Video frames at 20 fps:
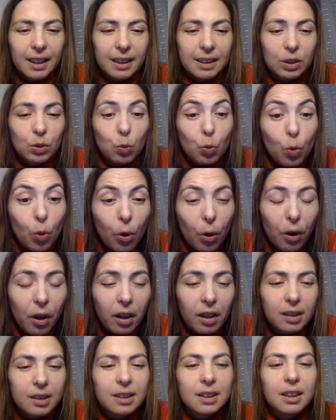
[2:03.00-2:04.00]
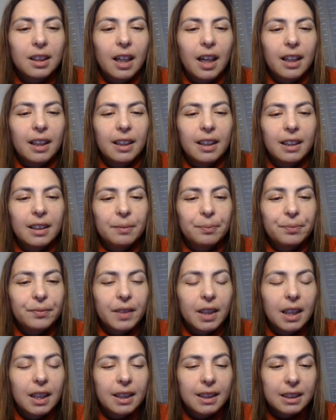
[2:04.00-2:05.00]
is what
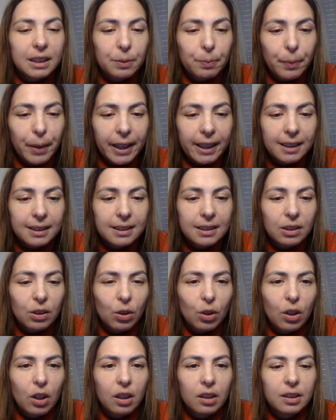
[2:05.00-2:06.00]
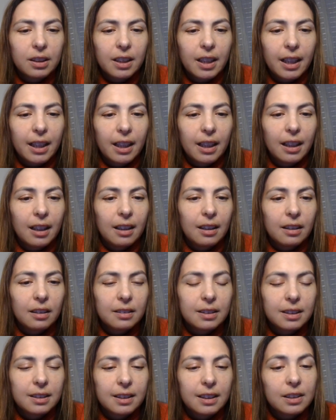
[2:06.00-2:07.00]
is based on
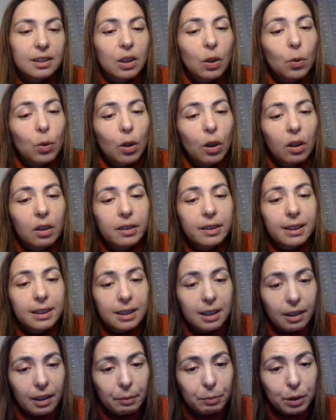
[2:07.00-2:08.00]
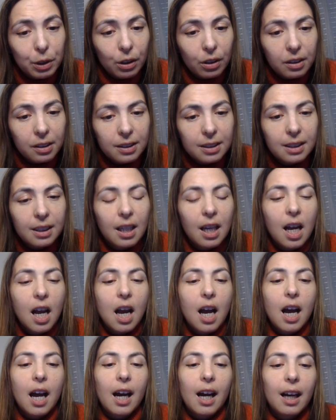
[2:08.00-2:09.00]
the so-called descriptors.
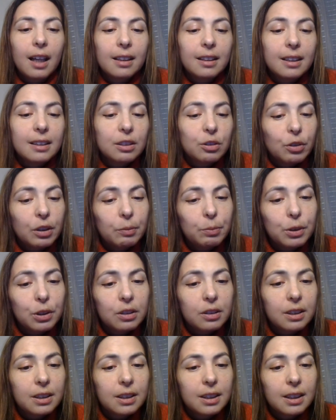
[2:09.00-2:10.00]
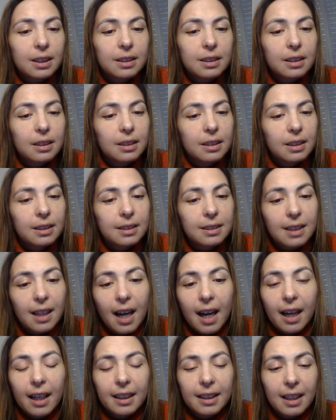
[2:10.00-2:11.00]
And descriptors
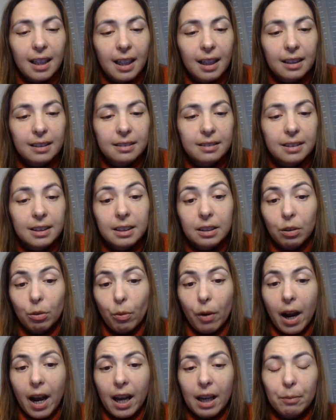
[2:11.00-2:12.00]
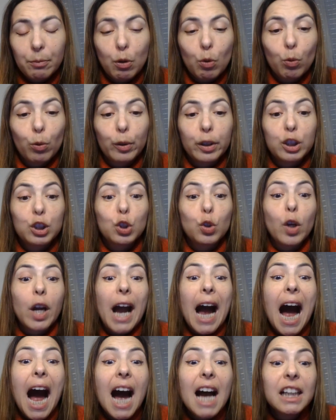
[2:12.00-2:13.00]
decide and describe what you
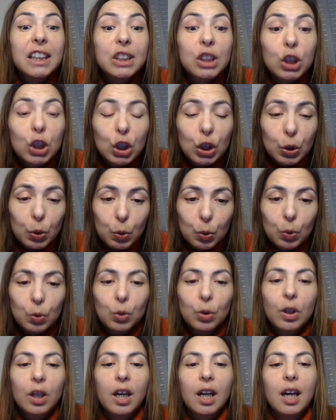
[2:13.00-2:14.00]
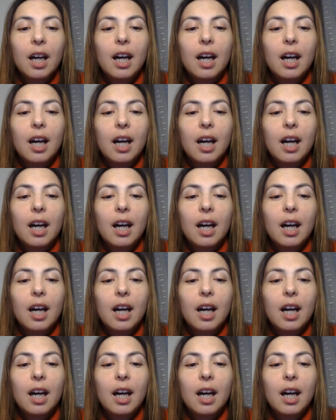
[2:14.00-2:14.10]
can do